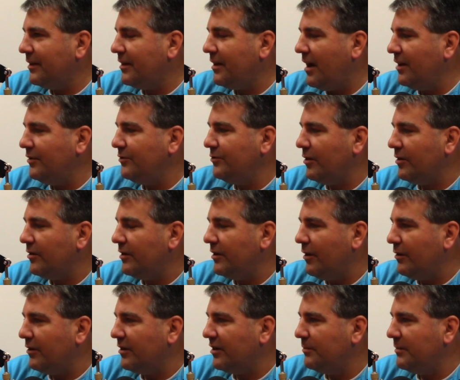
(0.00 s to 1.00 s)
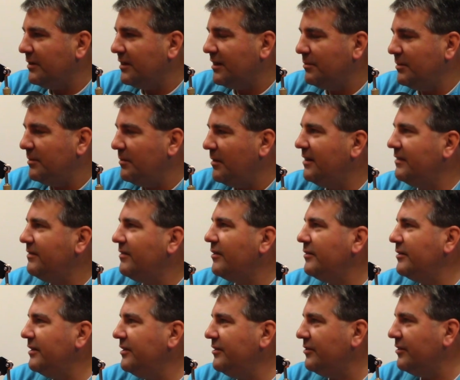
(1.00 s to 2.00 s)
contrary argument can be made
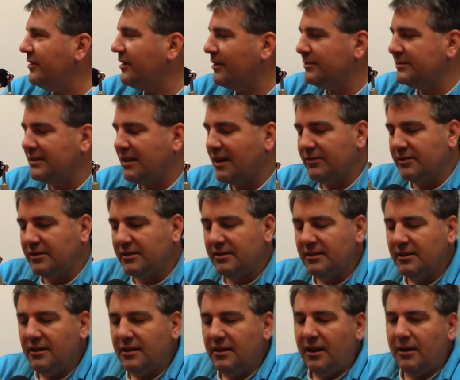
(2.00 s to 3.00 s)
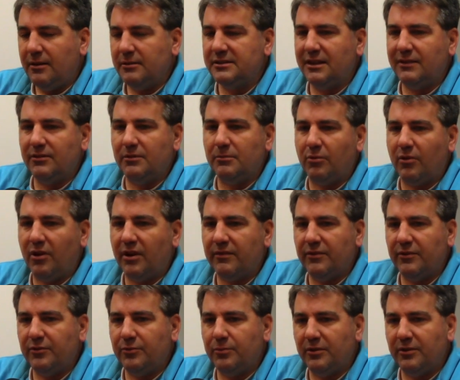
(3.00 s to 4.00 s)
very easily. I was having
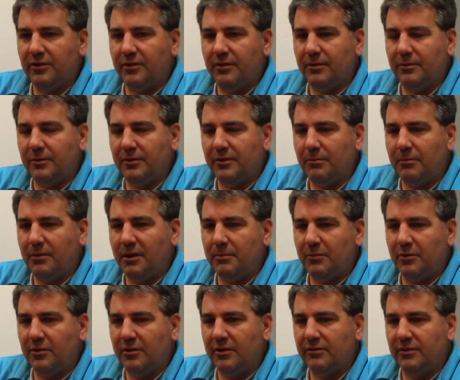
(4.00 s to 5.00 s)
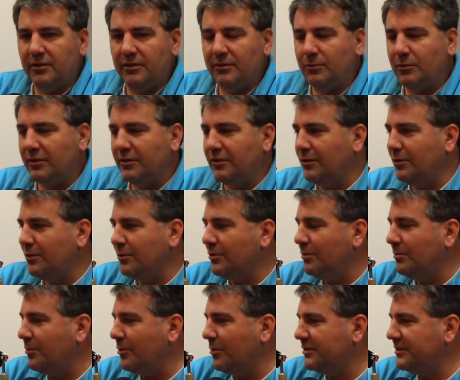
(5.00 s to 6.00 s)
breakfast with a member of one of the
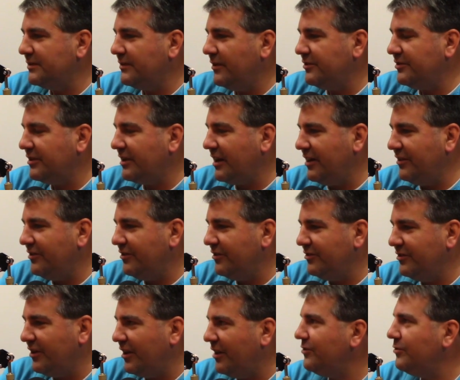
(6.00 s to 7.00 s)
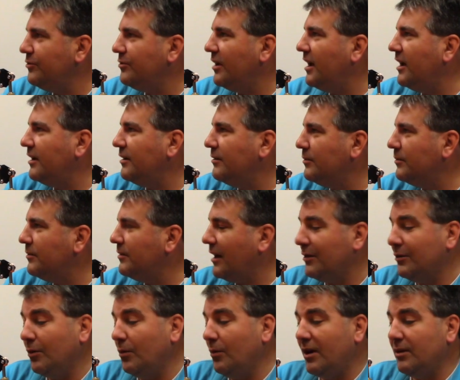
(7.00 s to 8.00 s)
local boards of educations yesterday, and I
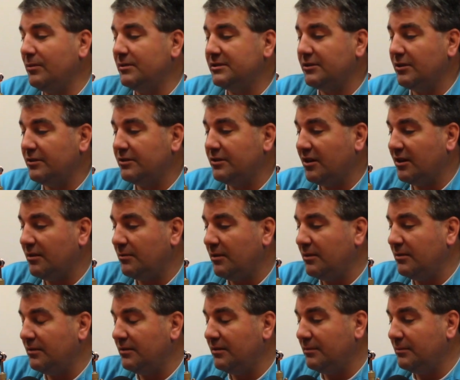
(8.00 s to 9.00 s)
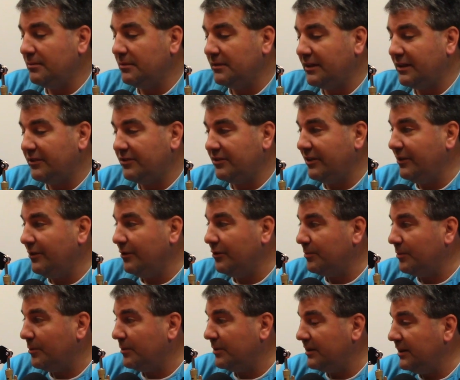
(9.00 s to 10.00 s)
don't know why we started talking about casinos,
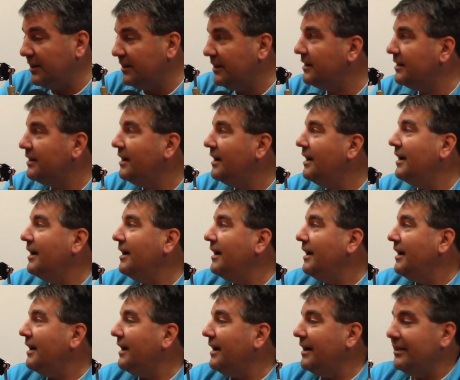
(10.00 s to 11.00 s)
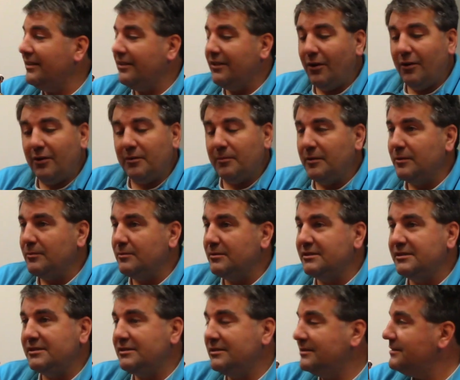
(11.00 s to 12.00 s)
but we did. And the argument
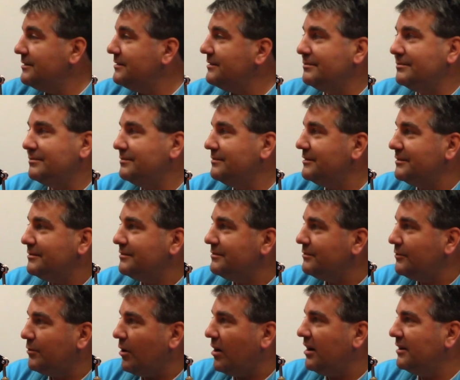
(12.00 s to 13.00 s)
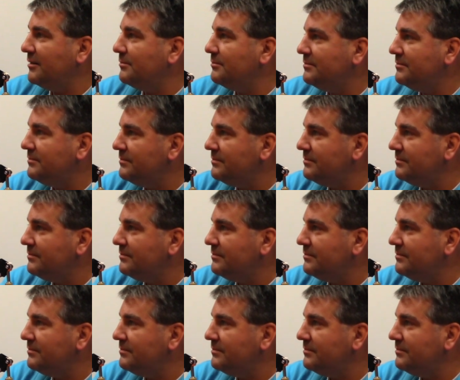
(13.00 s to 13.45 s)
was, crime,